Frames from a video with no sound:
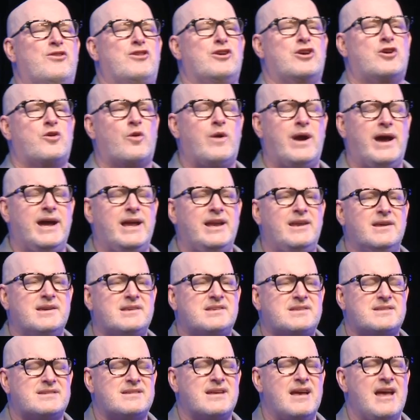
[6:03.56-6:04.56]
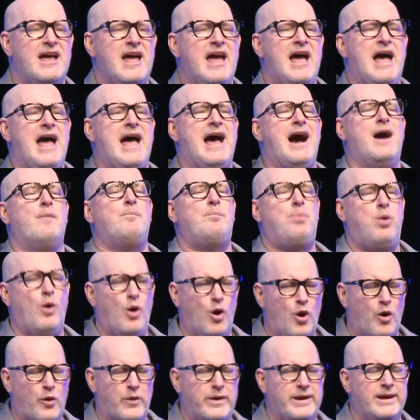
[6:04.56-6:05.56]
the greatest
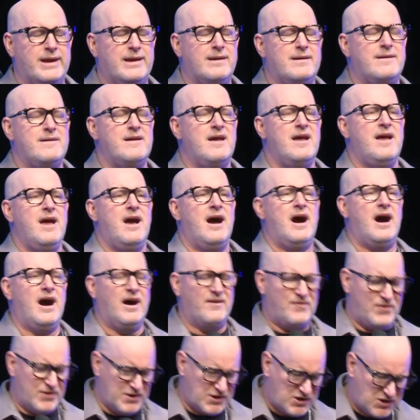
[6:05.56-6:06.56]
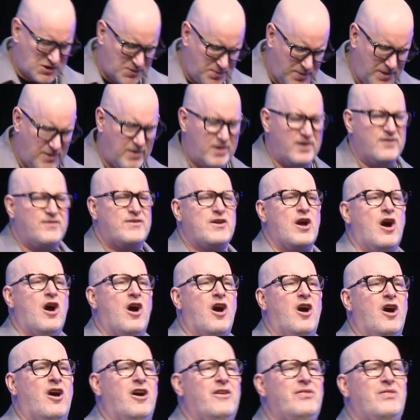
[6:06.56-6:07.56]
outpouring of the Spirit of
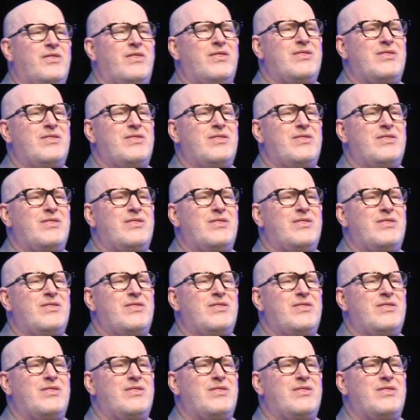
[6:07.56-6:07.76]
God